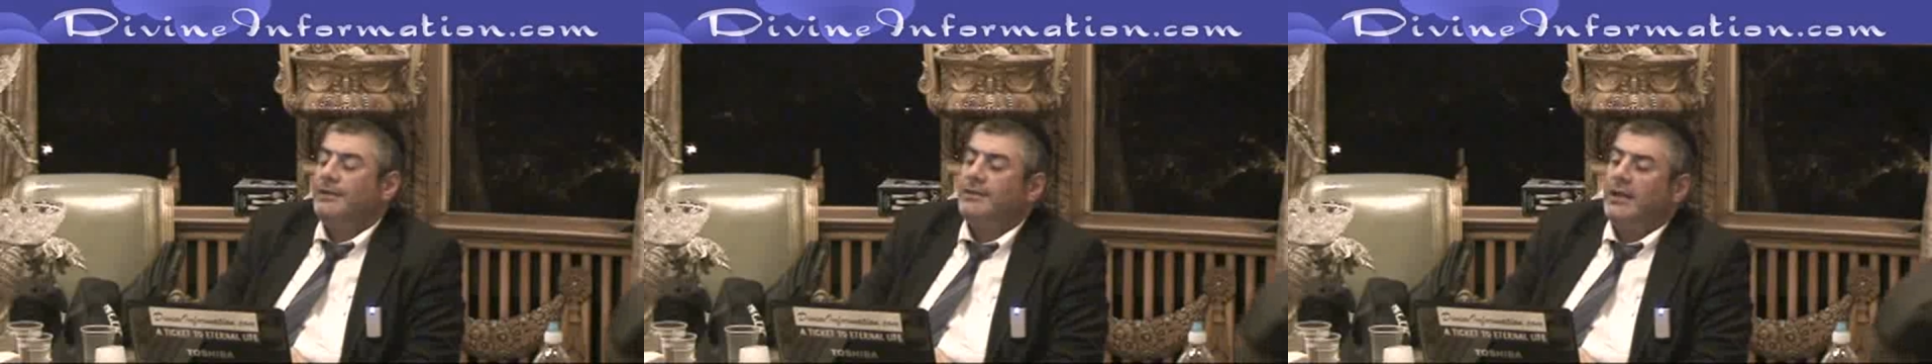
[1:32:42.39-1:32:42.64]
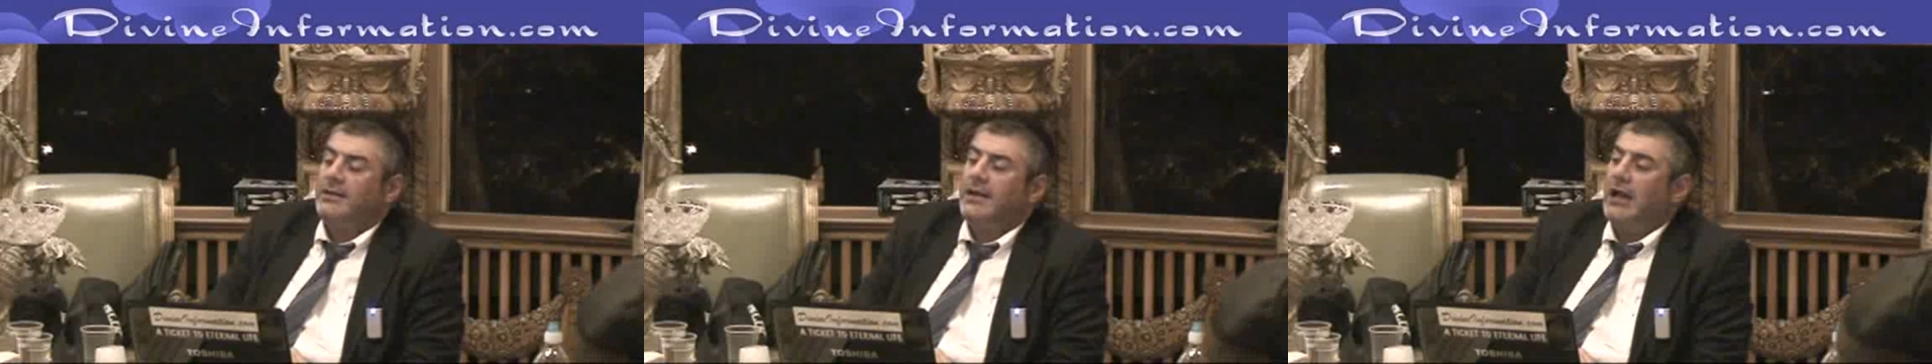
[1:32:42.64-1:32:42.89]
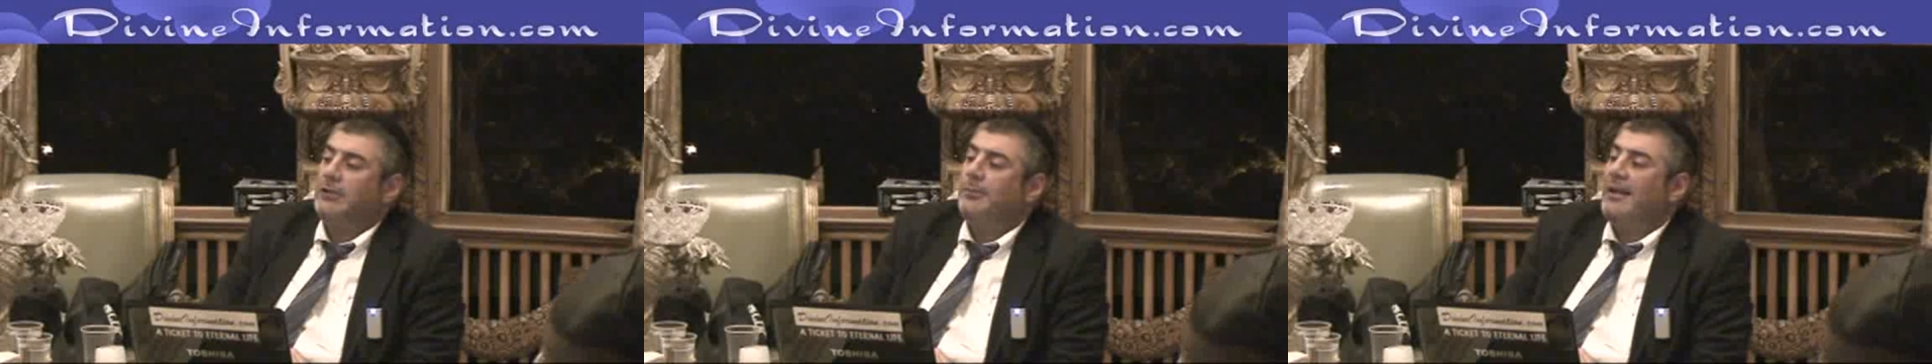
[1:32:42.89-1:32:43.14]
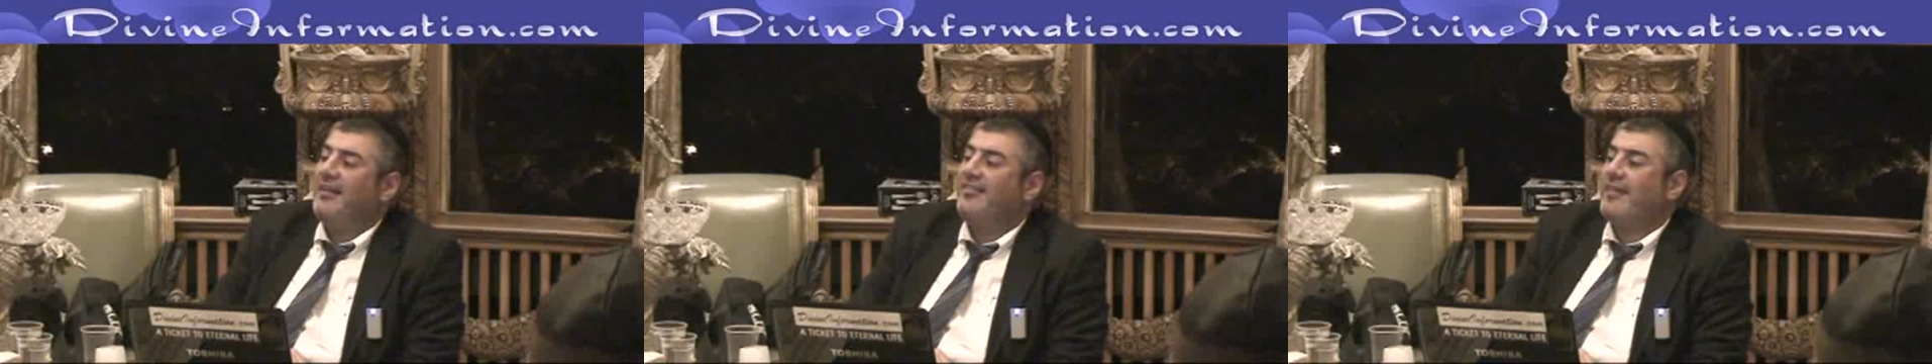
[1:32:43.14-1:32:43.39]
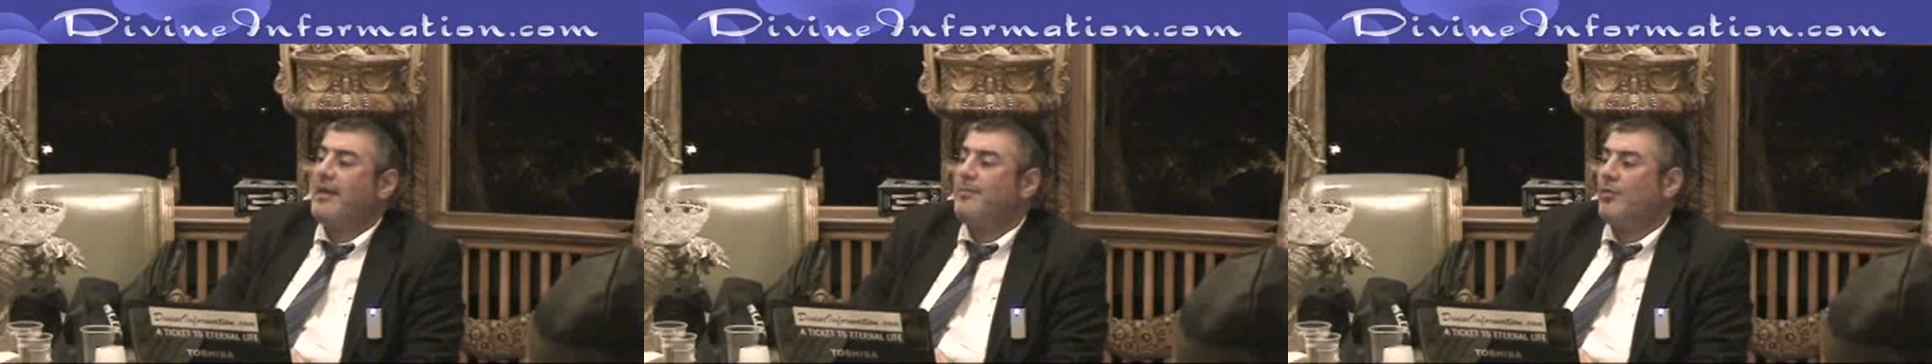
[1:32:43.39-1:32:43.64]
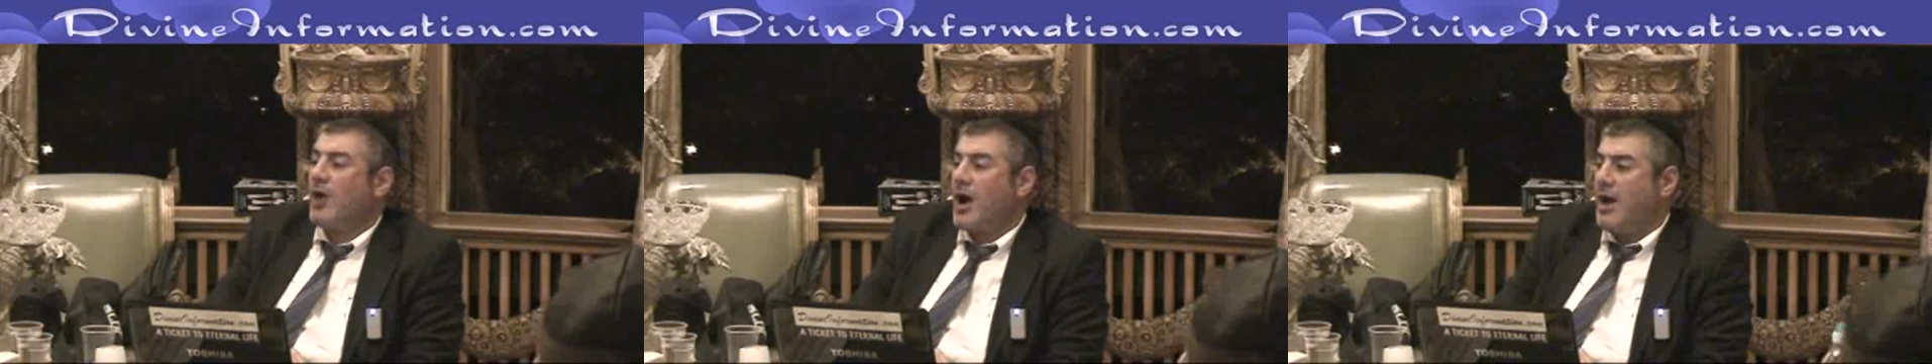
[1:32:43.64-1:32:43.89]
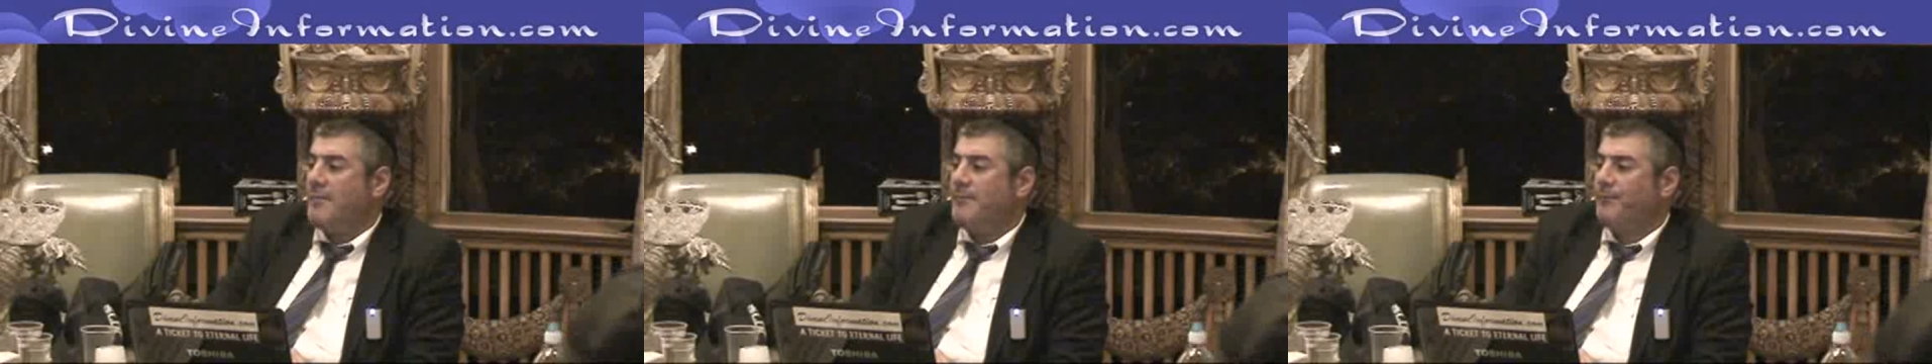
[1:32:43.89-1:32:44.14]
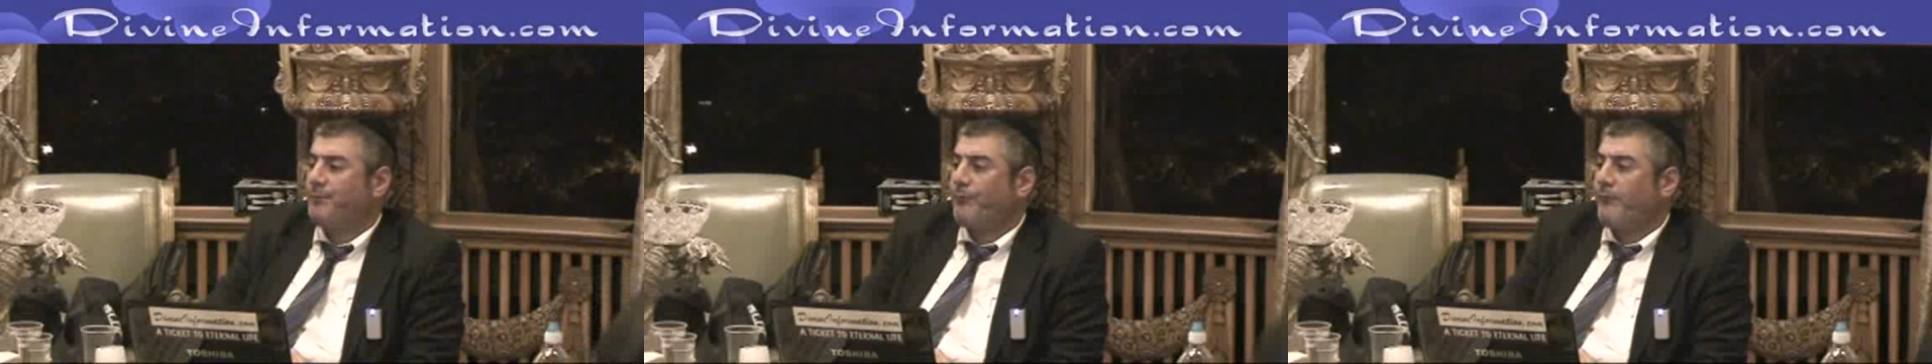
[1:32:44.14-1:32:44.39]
that God blessed Abraham.